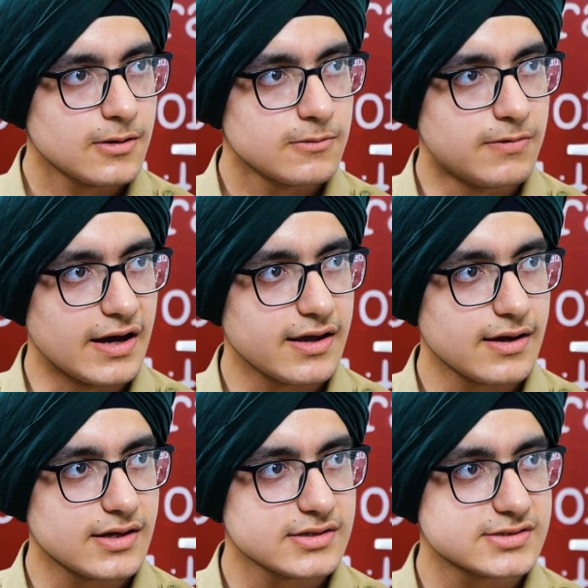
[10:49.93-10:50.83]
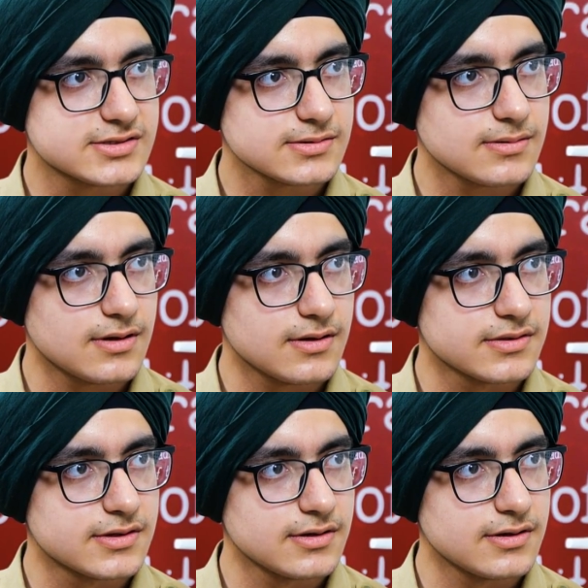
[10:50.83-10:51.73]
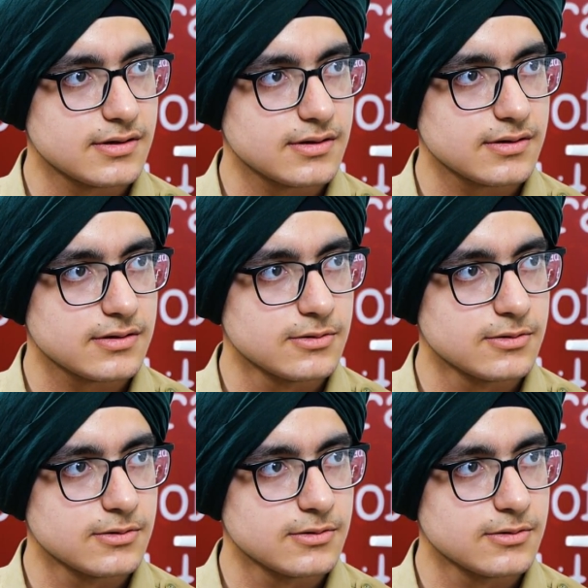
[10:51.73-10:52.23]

why has the